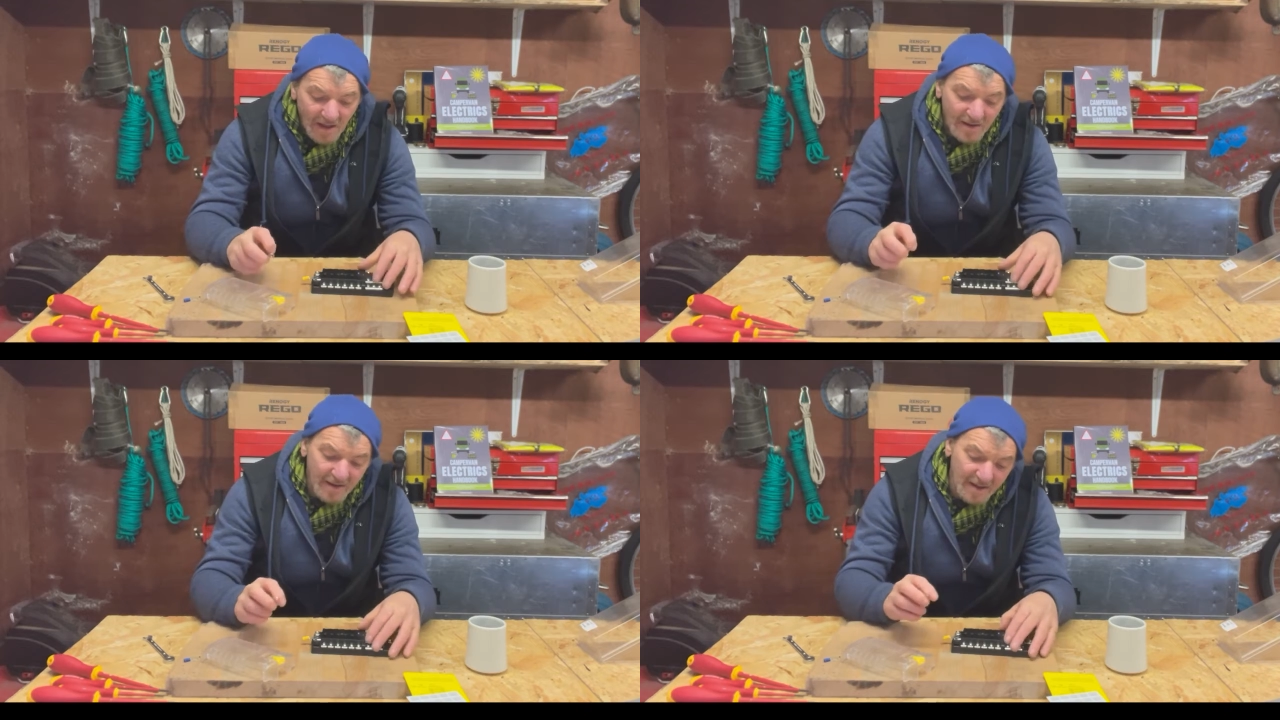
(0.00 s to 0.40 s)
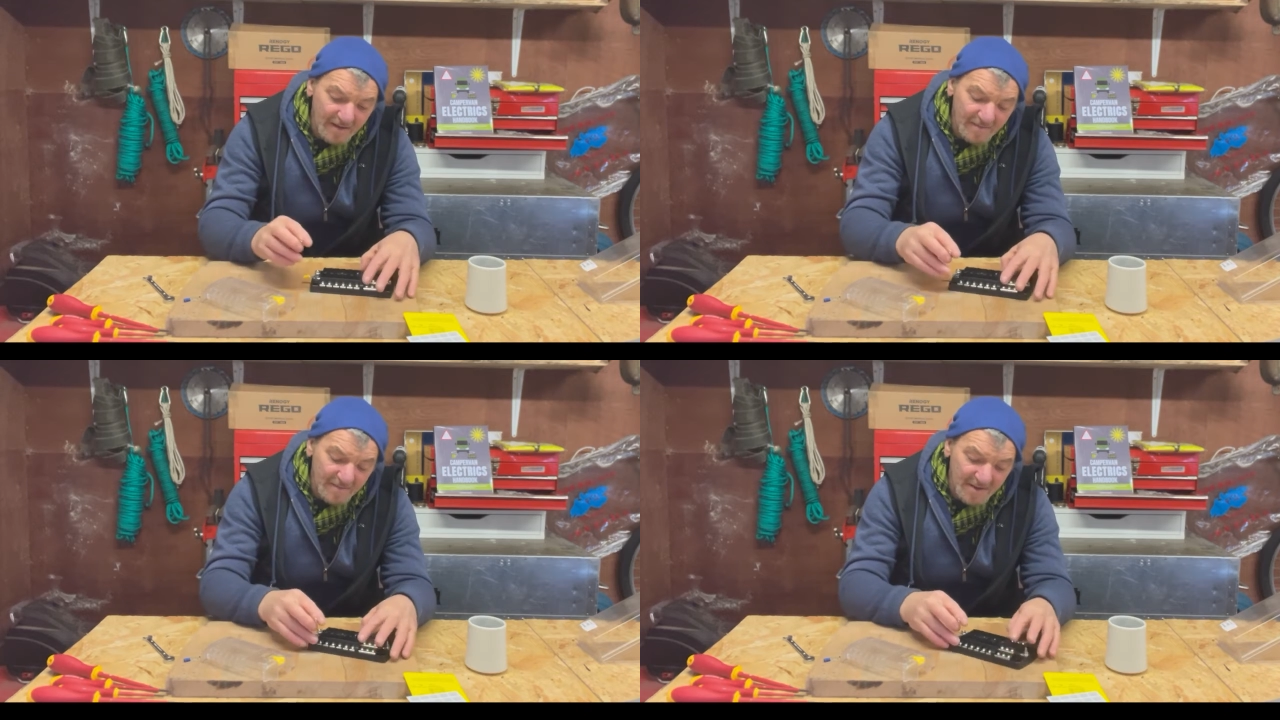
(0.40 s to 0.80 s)

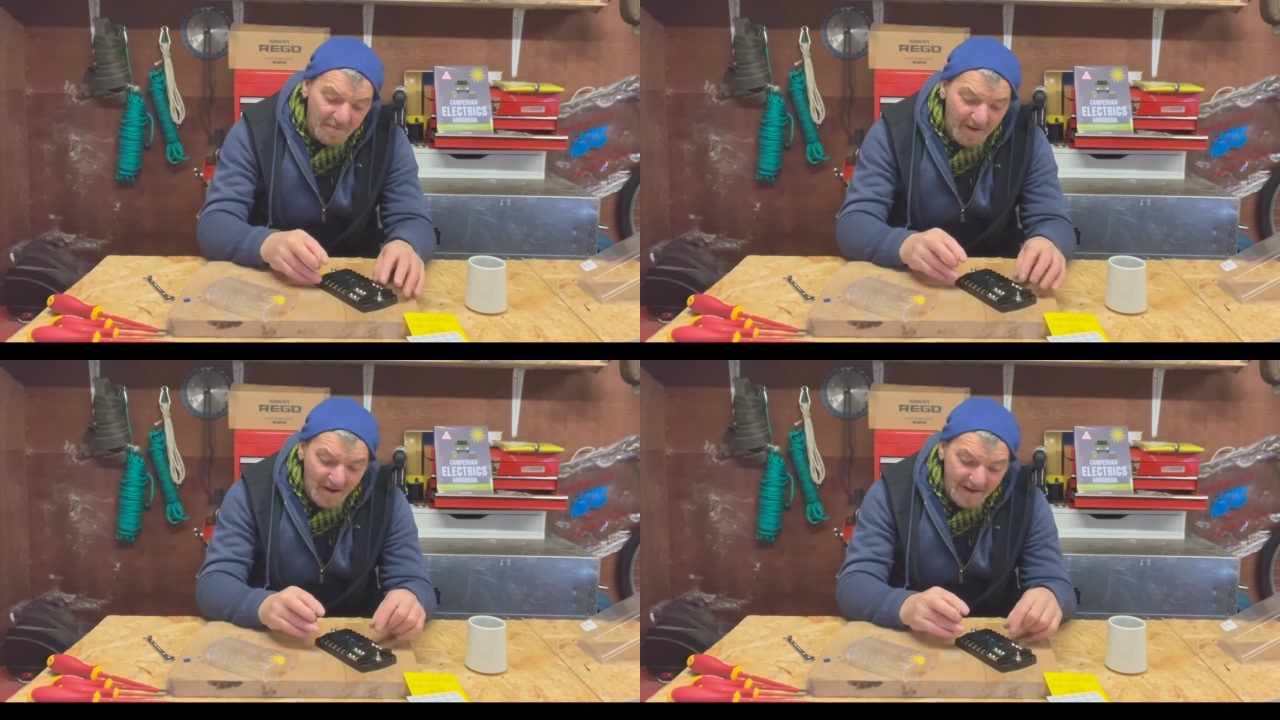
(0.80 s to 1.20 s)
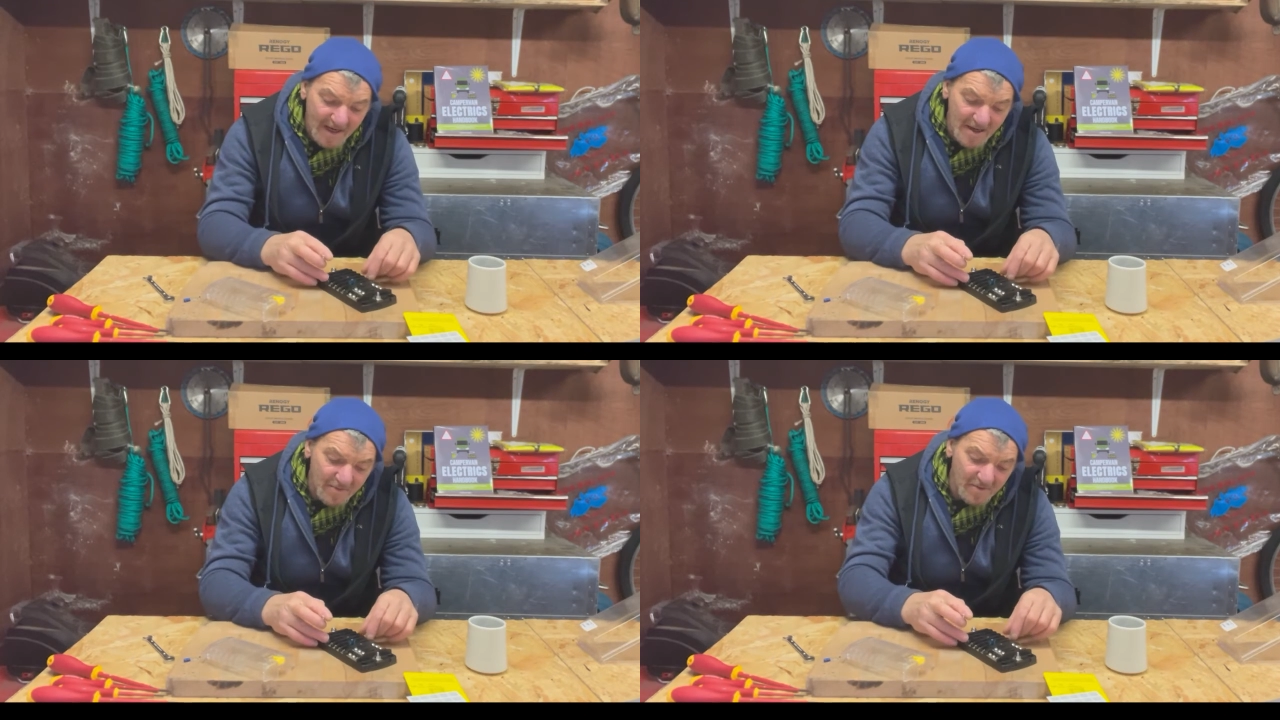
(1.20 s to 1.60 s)
The supply
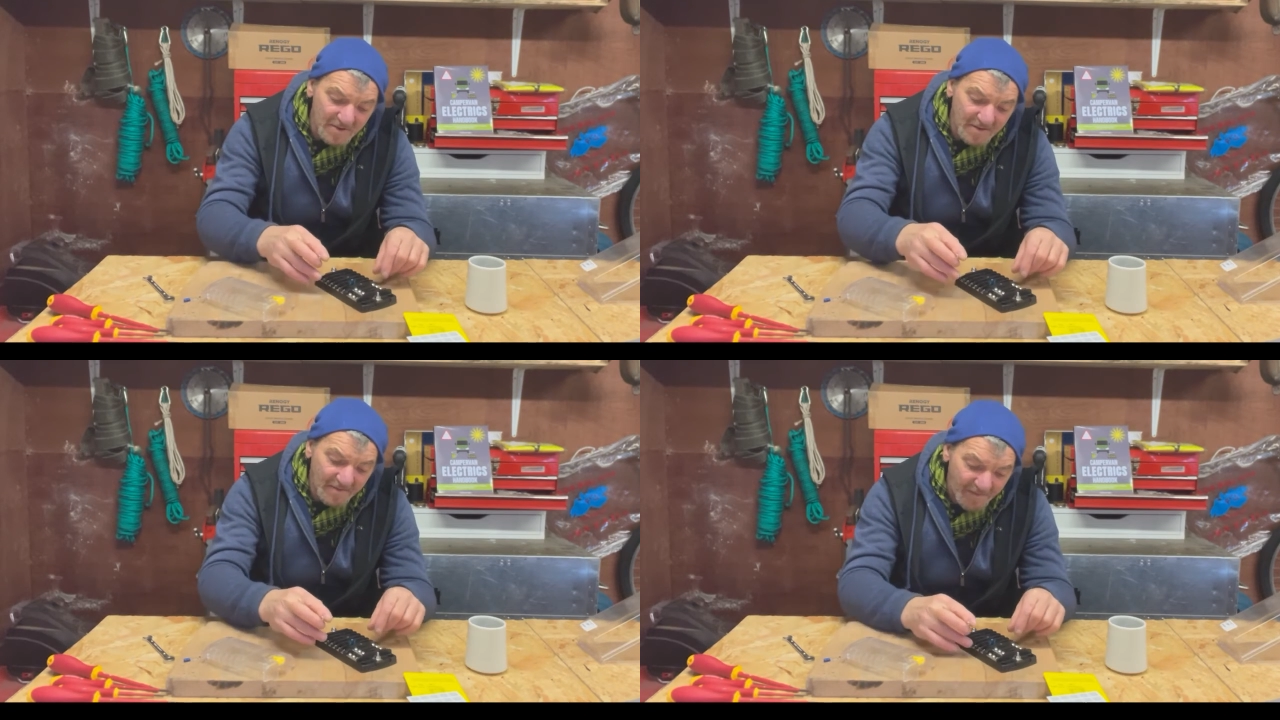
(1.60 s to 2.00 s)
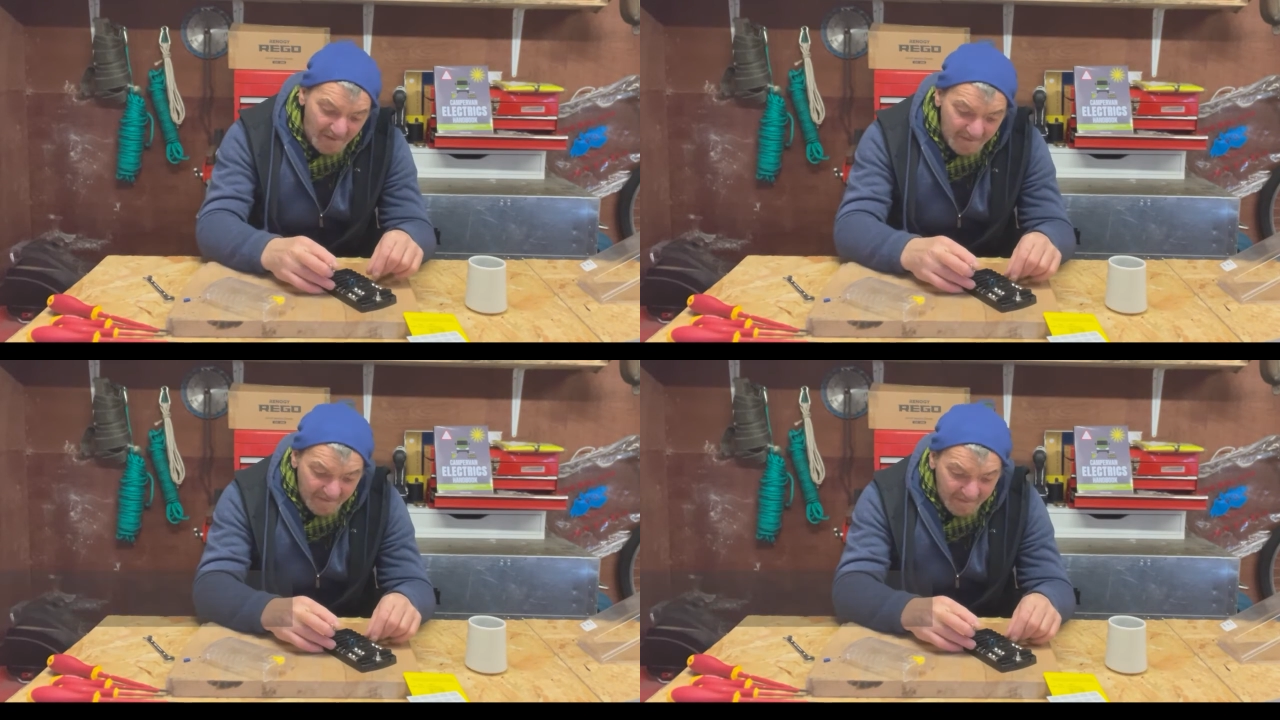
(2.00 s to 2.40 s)
cables
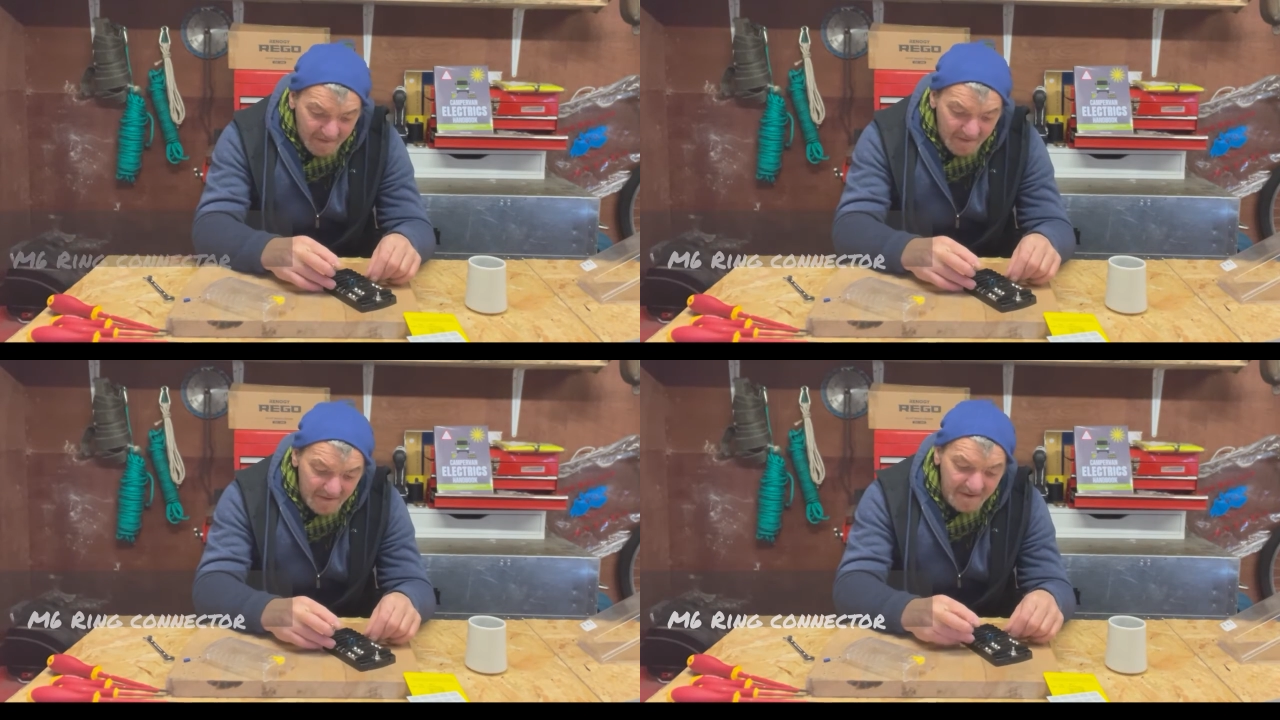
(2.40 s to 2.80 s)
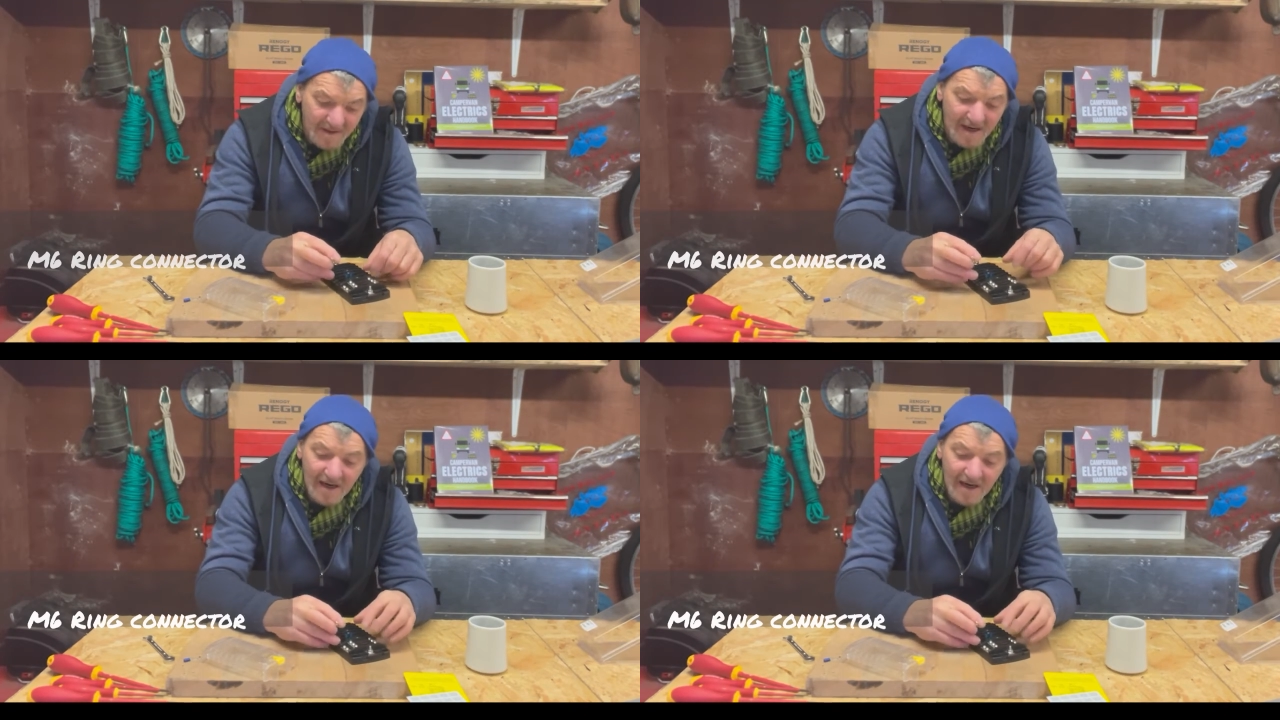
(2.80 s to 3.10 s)
from the fuse